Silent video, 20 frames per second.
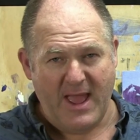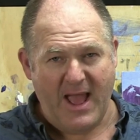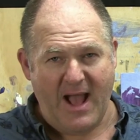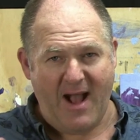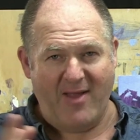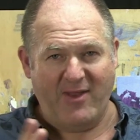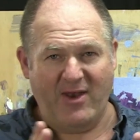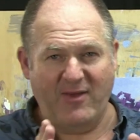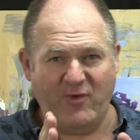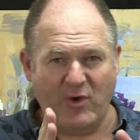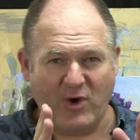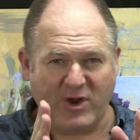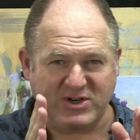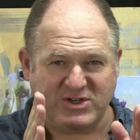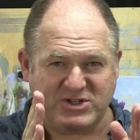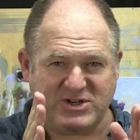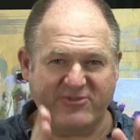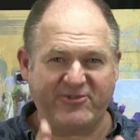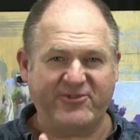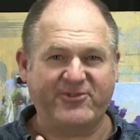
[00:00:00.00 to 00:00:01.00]
And if you can
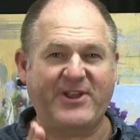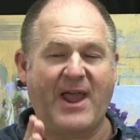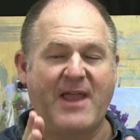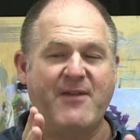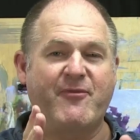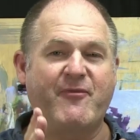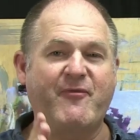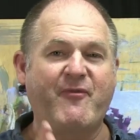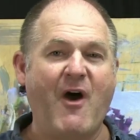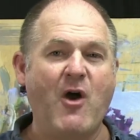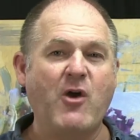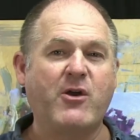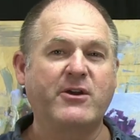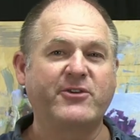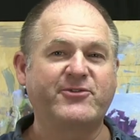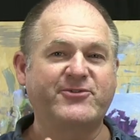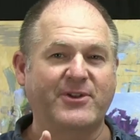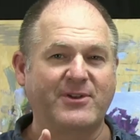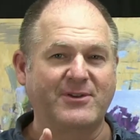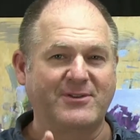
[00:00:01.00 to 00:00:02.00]
just stay
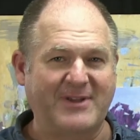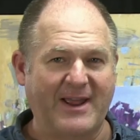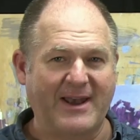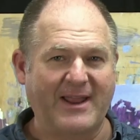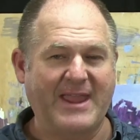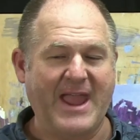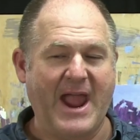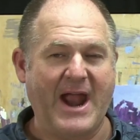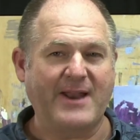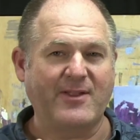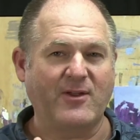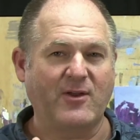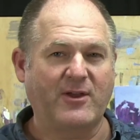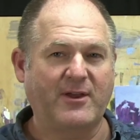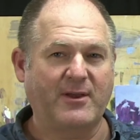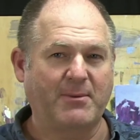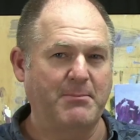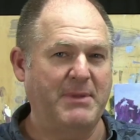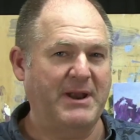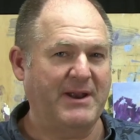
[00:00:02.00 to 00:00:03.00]
focused and dedicated and
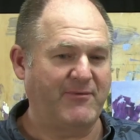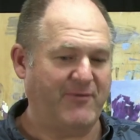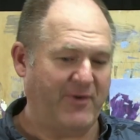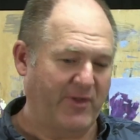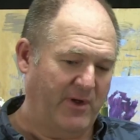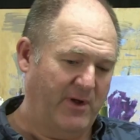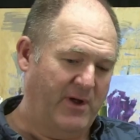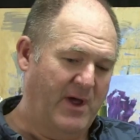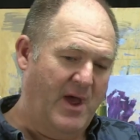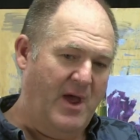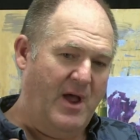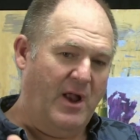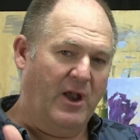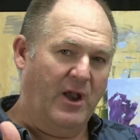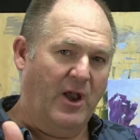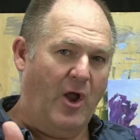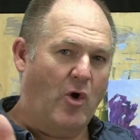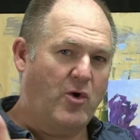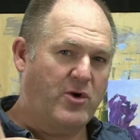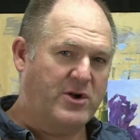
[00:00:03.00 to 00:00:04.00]
committed for the
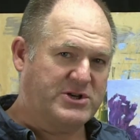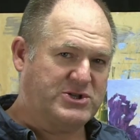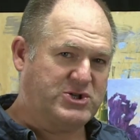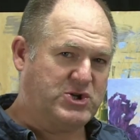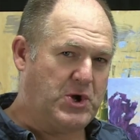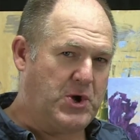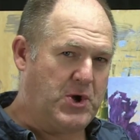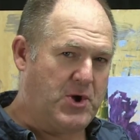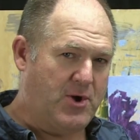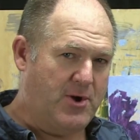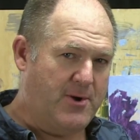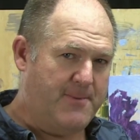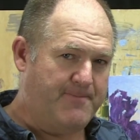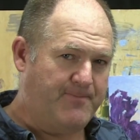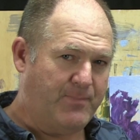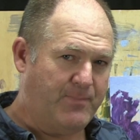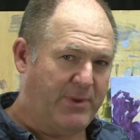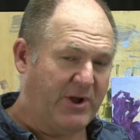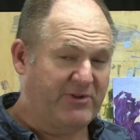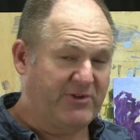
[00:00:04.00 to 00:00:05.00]
longer term,
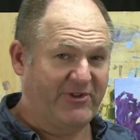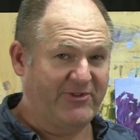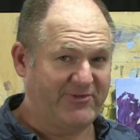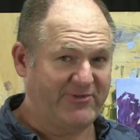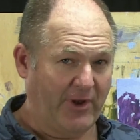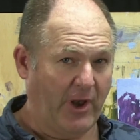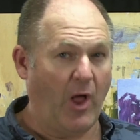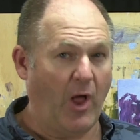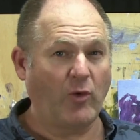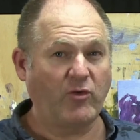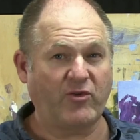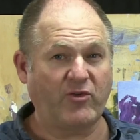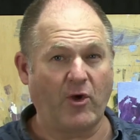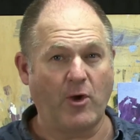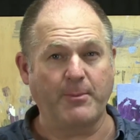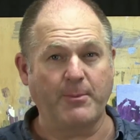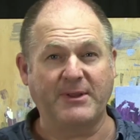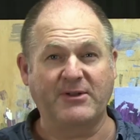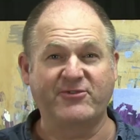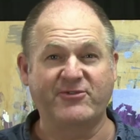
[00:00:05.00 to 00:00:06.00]
because this is a
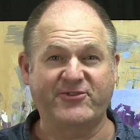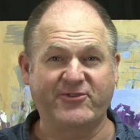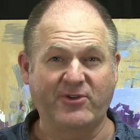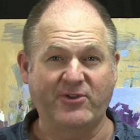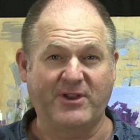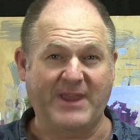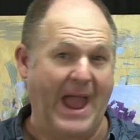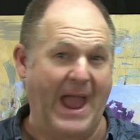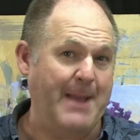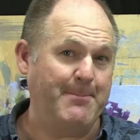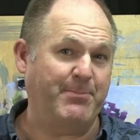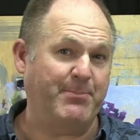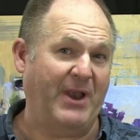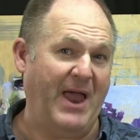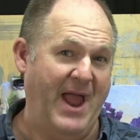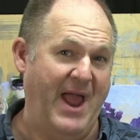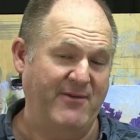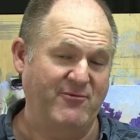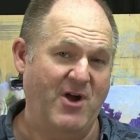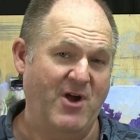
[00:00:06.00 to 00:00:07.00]
long-term game
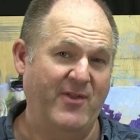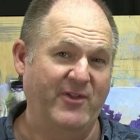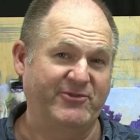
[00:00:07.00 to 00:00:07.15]
plan, right?